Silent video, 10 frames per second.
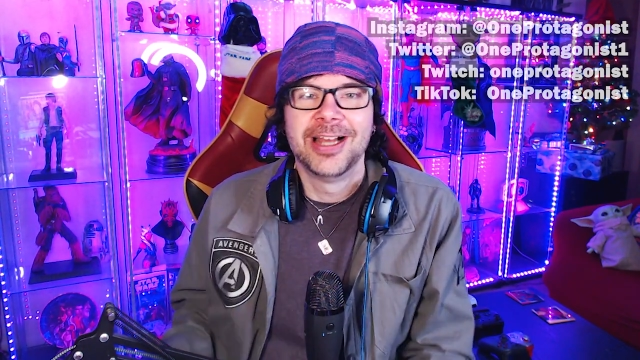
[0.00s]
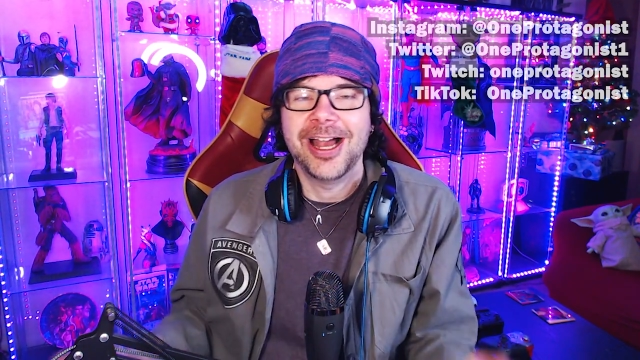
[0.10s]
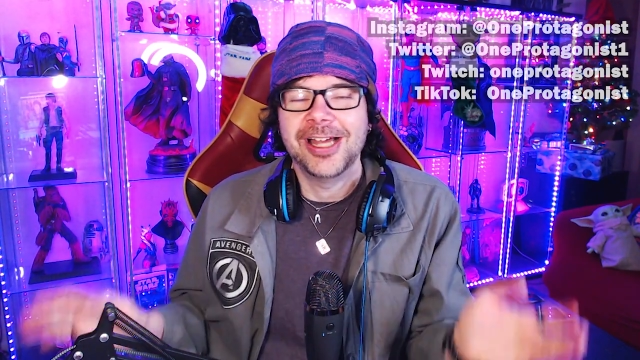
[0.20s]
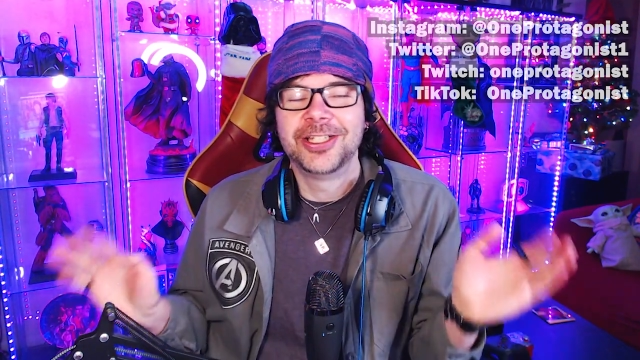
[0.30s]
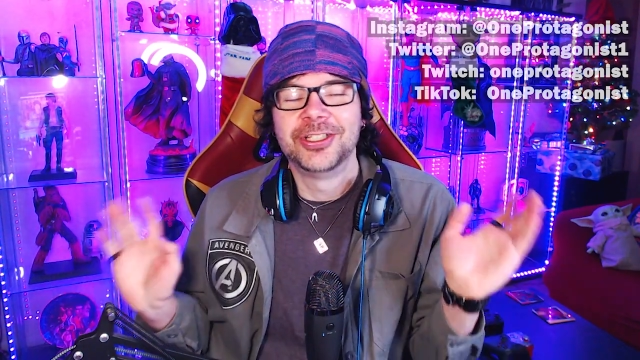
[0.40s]

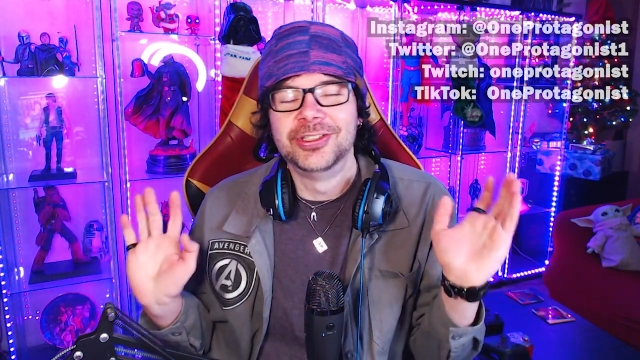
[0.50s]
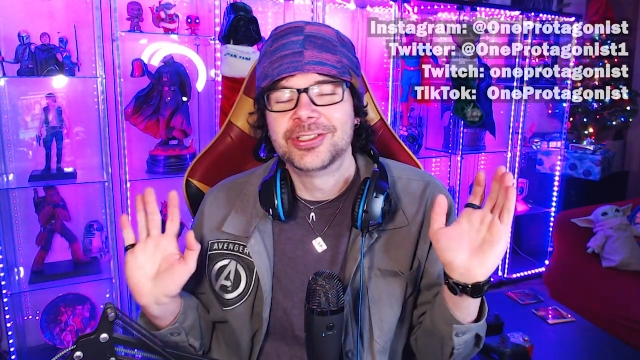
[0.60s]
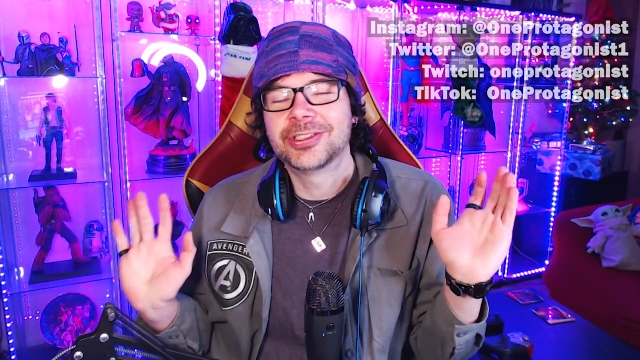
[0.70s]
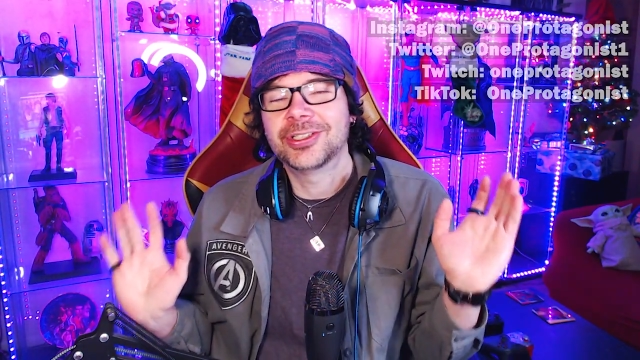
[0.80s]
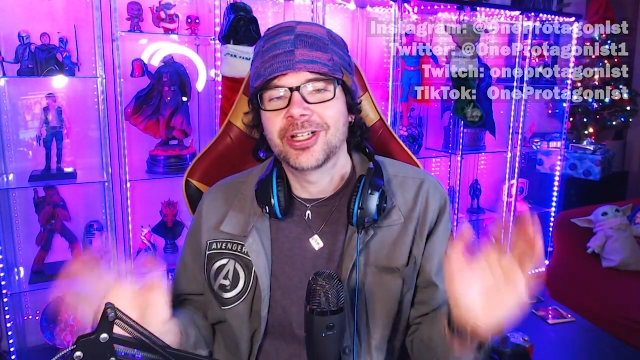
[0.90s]
I could
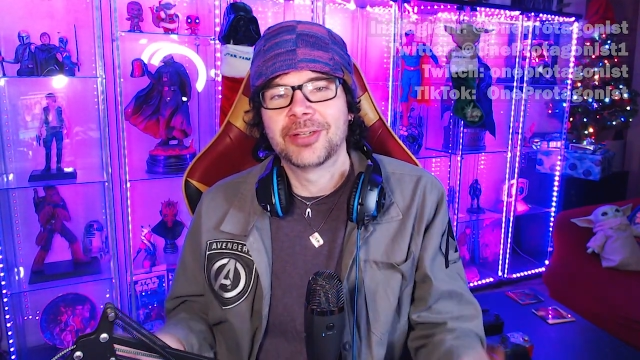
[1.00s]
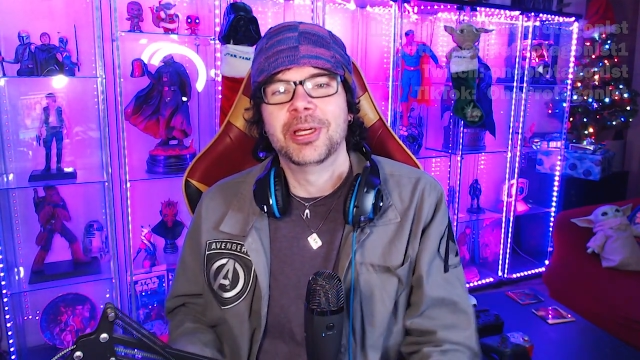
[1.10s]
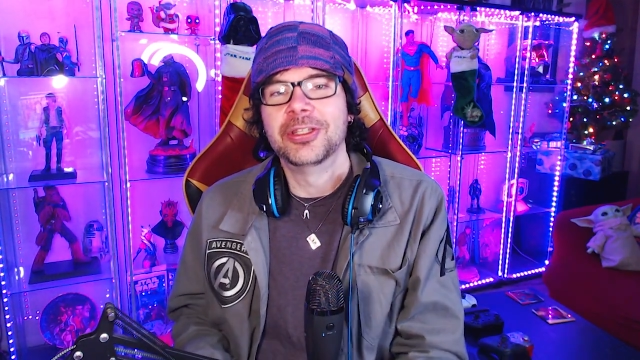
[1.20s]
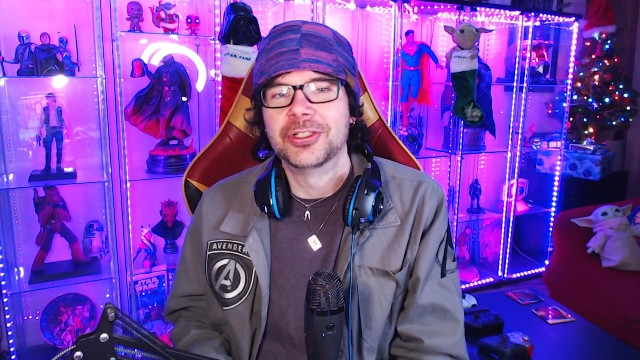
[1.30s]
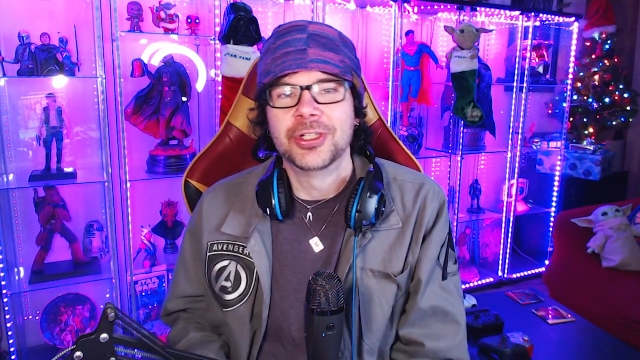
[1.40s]
talk
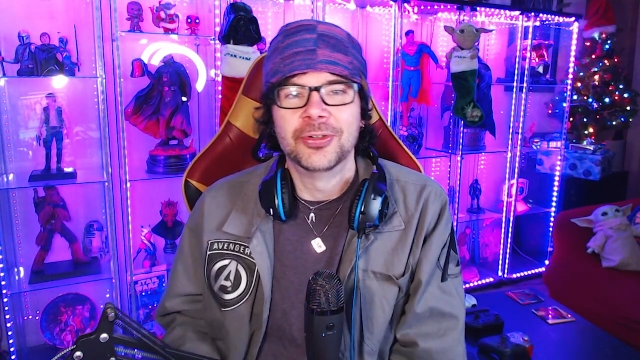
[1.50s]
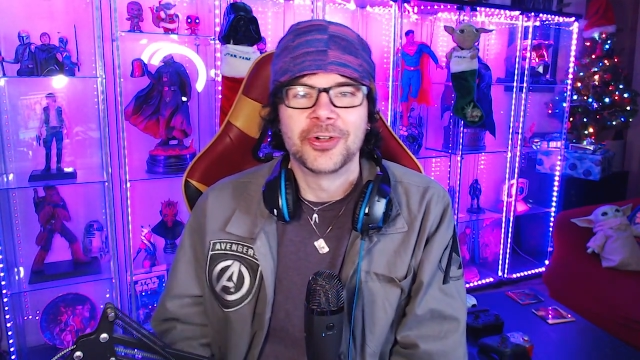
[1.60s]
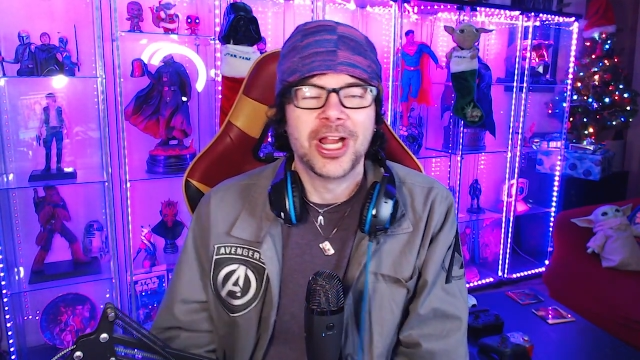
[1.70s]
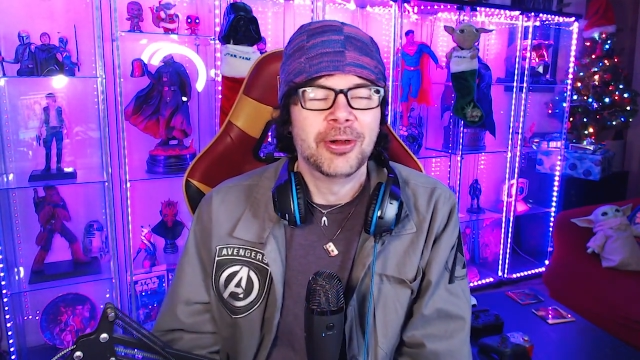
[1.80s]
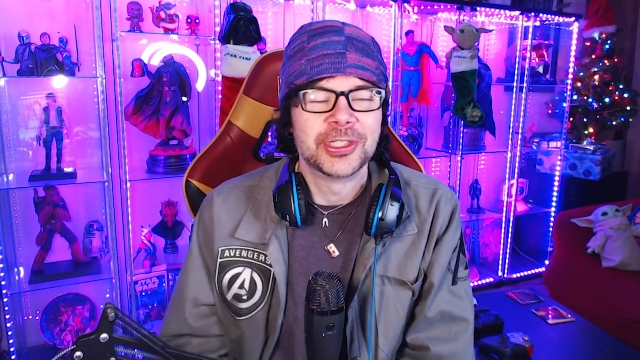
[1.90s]
about this show for
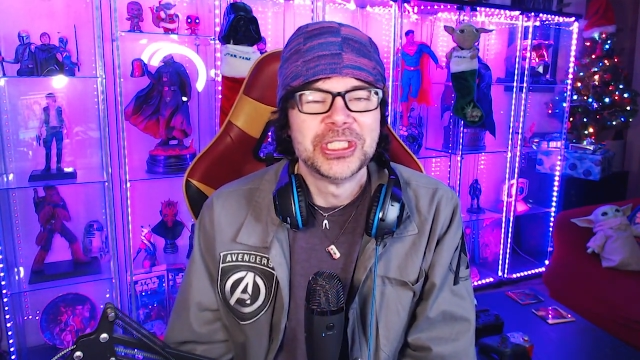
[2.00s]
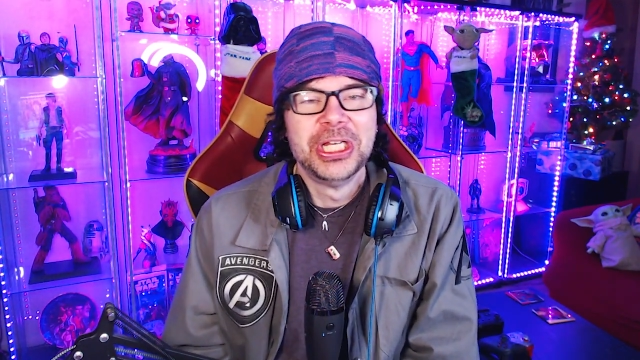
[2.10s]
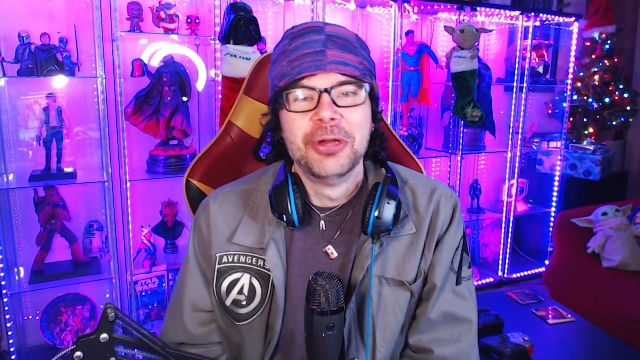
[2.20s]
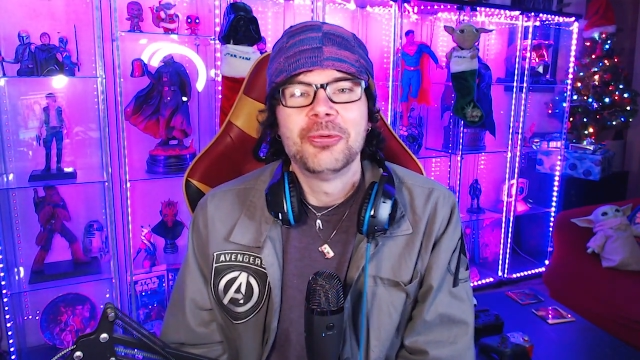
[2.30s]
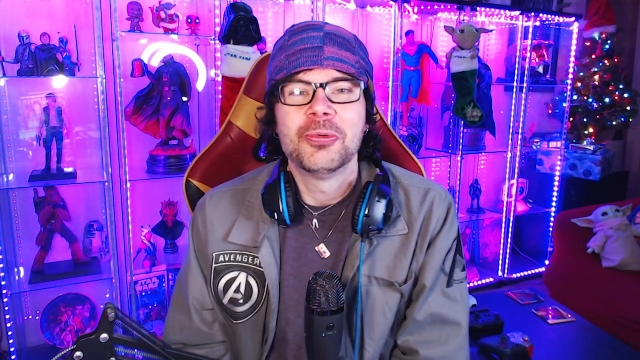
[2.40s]
hours,
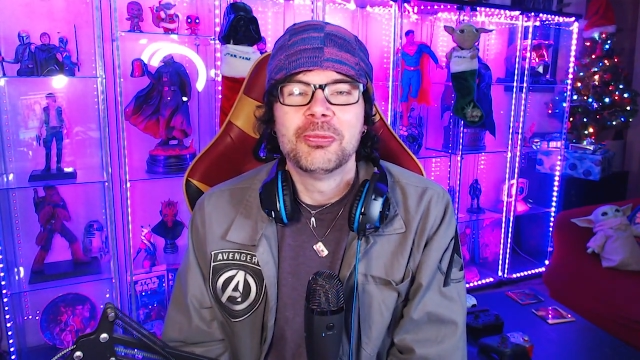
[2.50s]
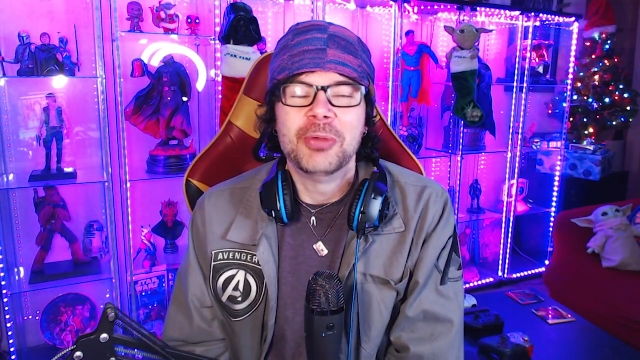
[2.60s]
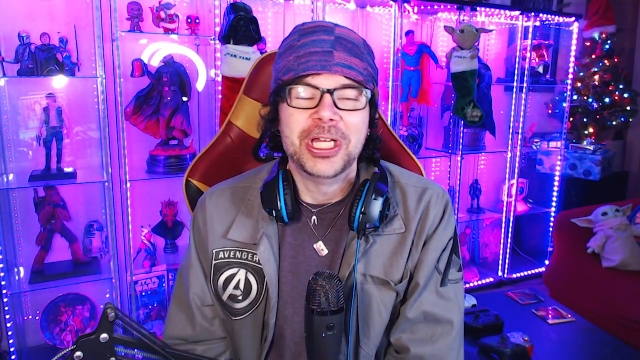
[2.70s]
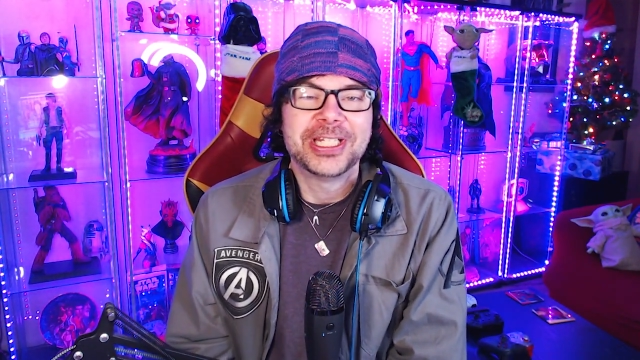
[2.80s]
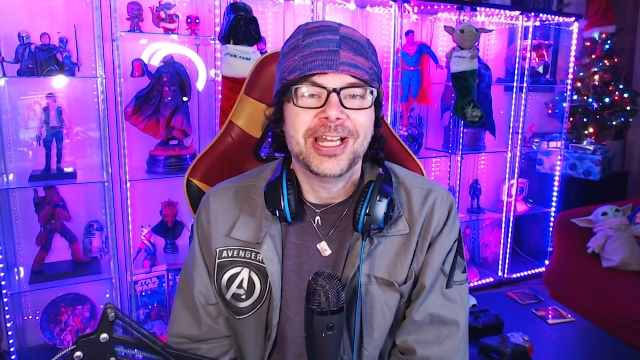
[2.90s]

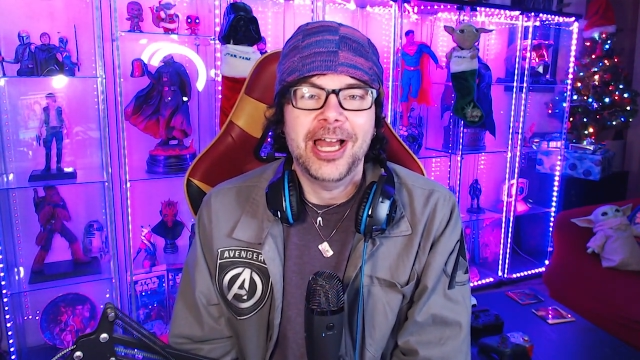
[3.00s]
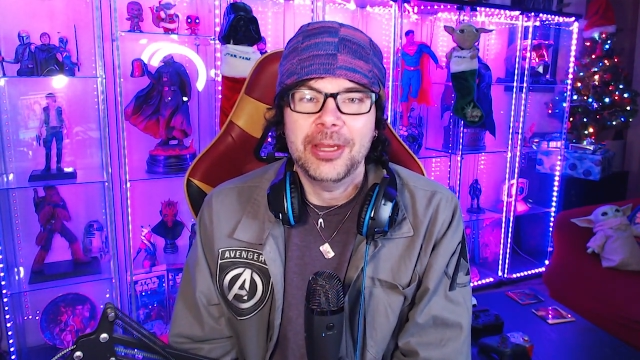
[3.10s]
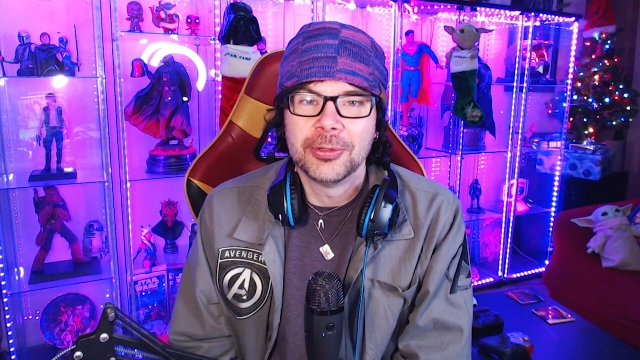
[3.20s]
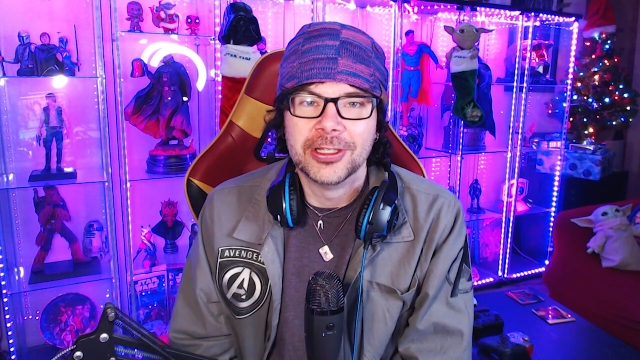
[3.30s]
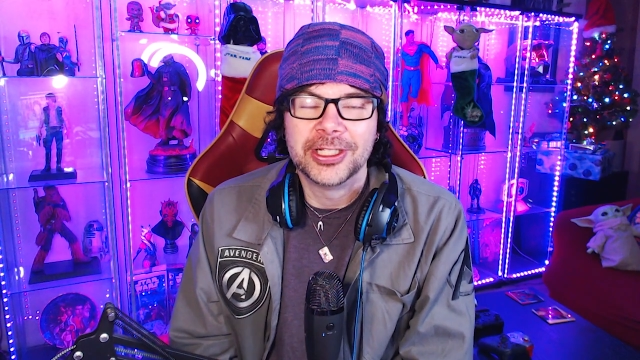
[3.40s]
but I
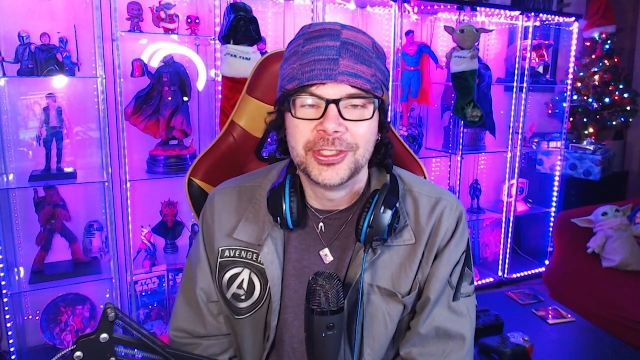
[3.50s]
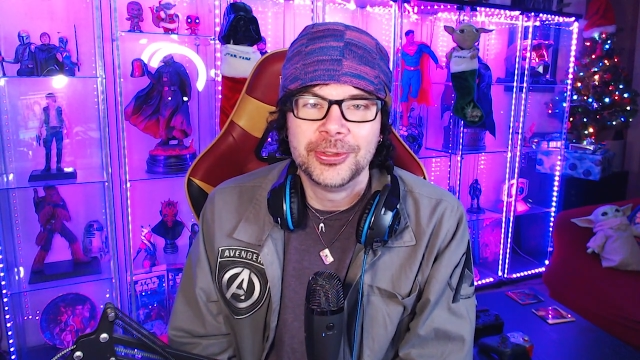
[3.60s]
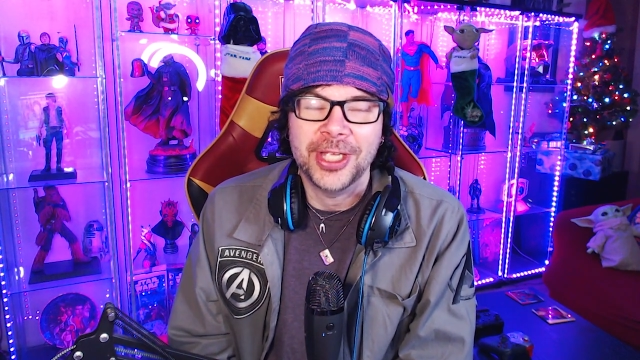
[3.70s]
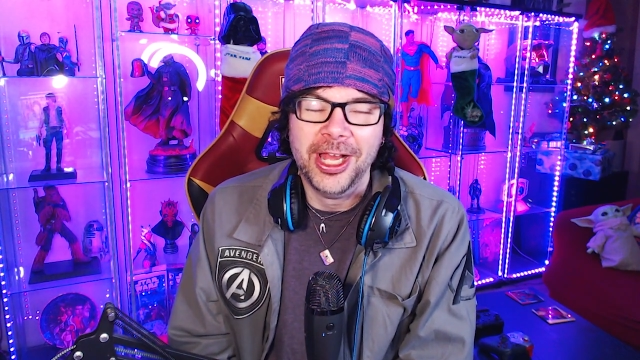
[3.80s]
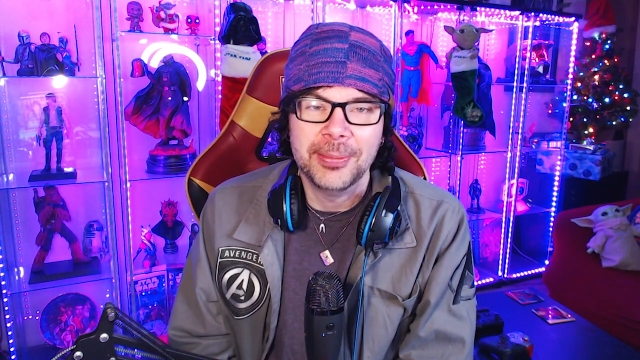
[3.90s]
will let you
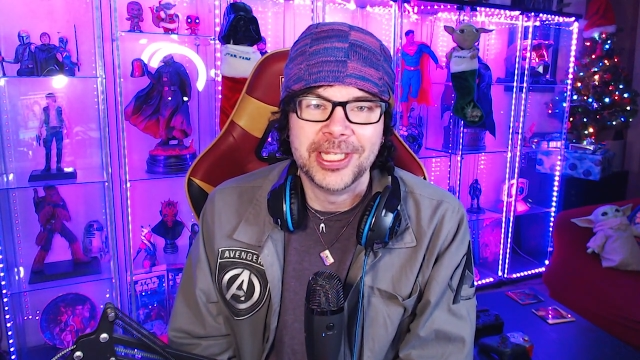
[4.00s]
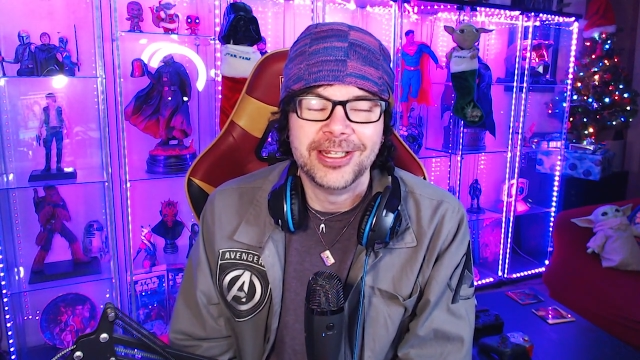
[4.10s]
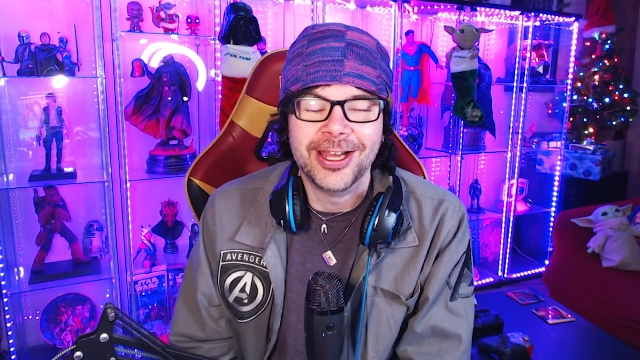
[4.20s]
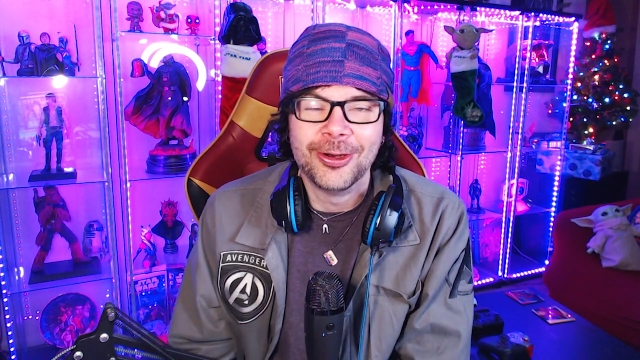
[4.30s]
comment now.